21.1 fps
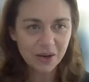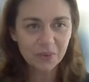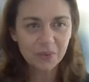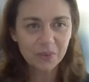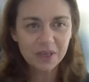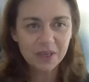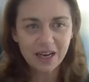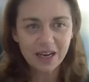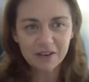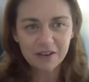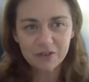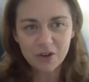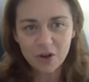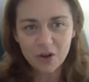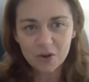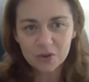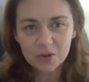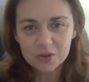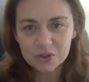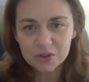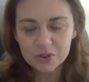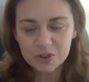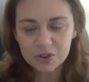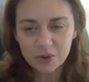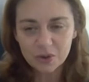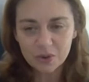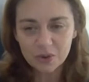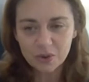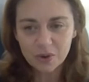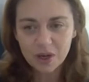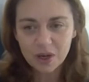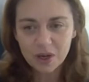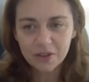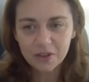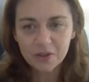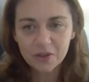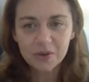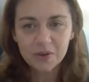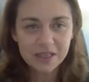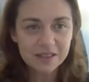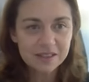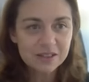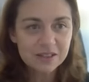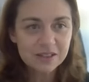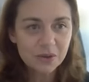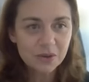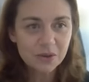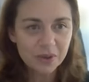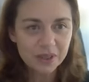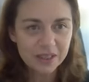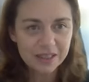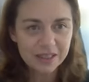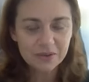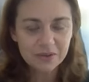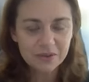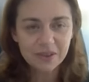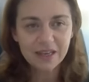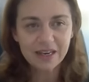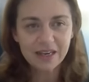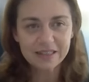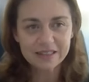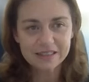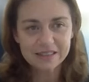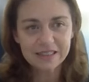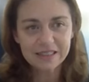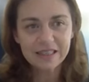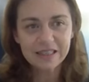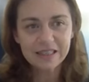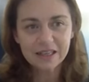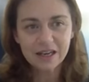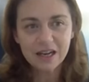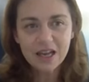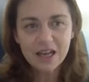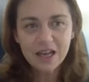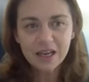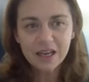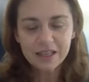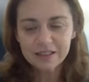We have also the history that is here.